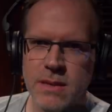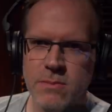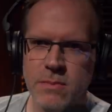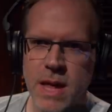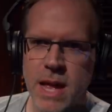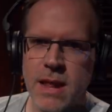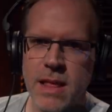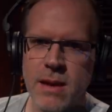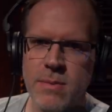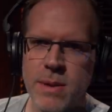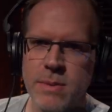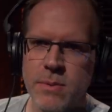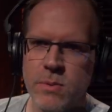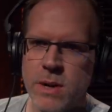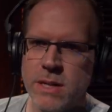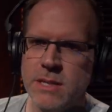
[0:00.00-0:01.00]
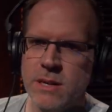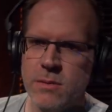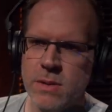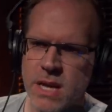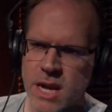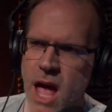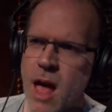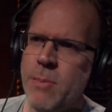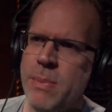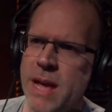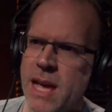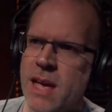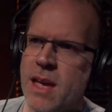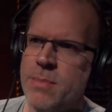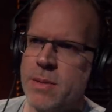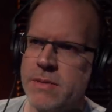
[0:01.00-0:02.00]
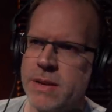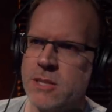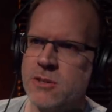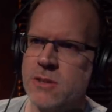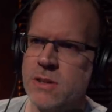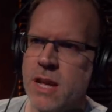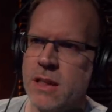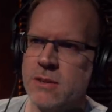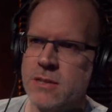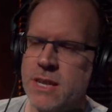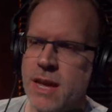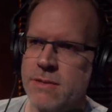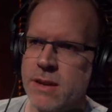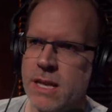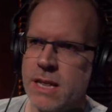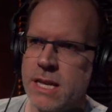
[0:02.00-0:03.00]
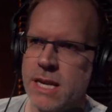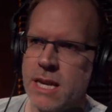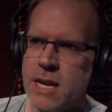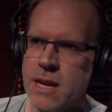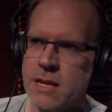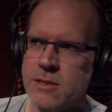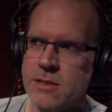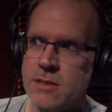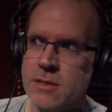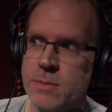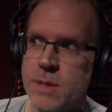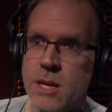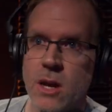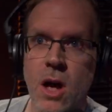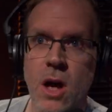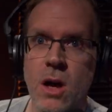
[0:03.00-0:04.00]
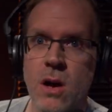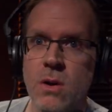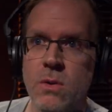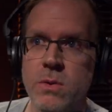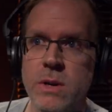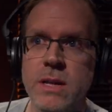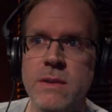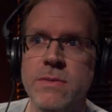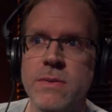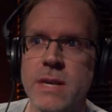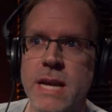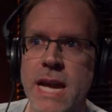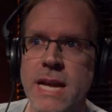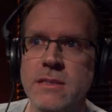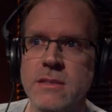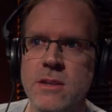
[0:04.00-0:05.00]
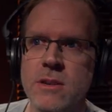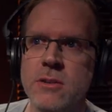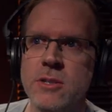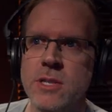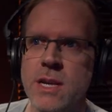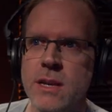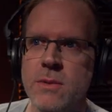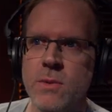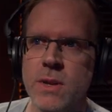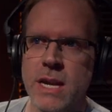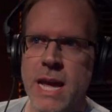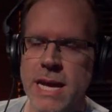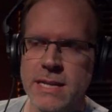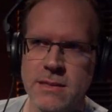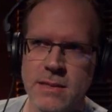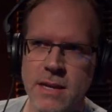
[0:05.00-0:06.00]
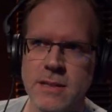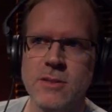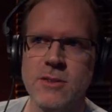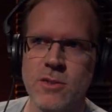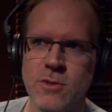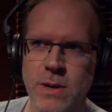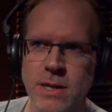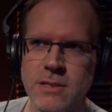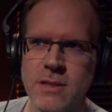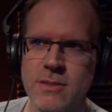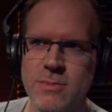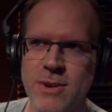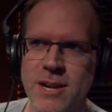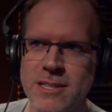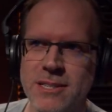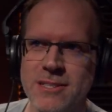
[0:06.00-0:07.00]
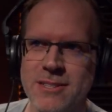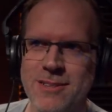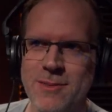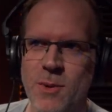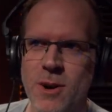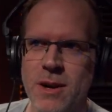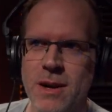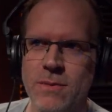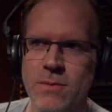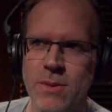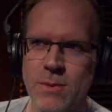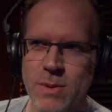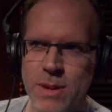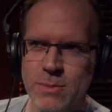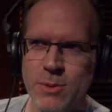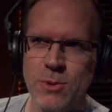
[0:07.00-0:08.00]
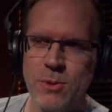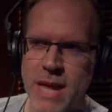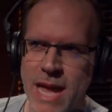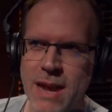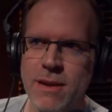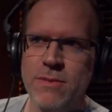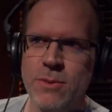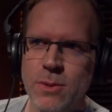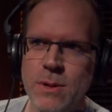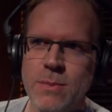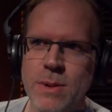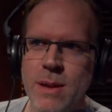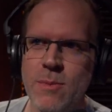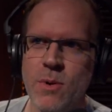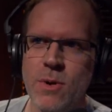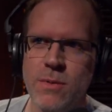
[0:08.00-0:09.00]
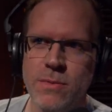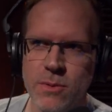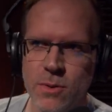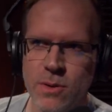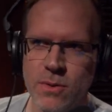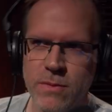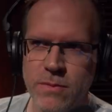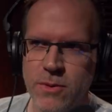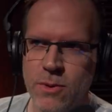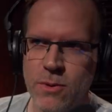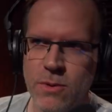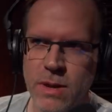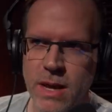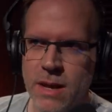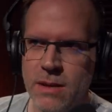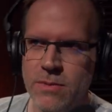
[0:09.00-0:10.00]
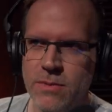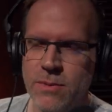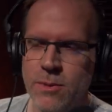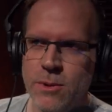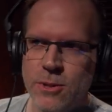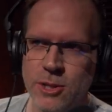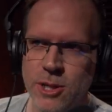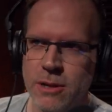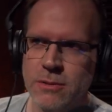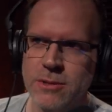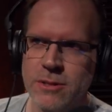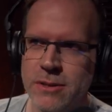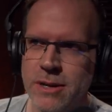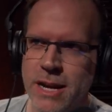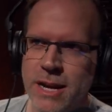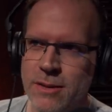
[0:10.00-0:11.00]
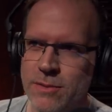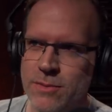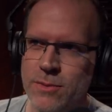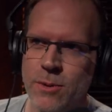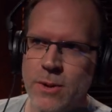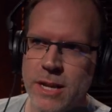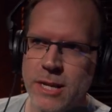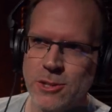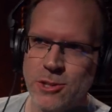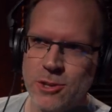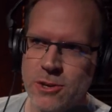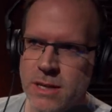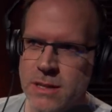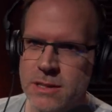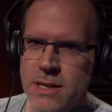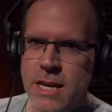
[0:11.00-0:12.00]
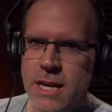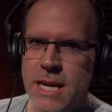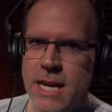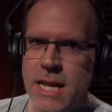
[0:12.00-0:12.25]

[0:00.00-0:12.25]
that not a lot of people resonated with like I'll pay a couple of extra dollars to have a clean conscience. I'm like, "Oh, really for gas? Do you understand what gas does to the rest of the prices in the market for the people who can't afford to pay more for food and for shelter and for insurance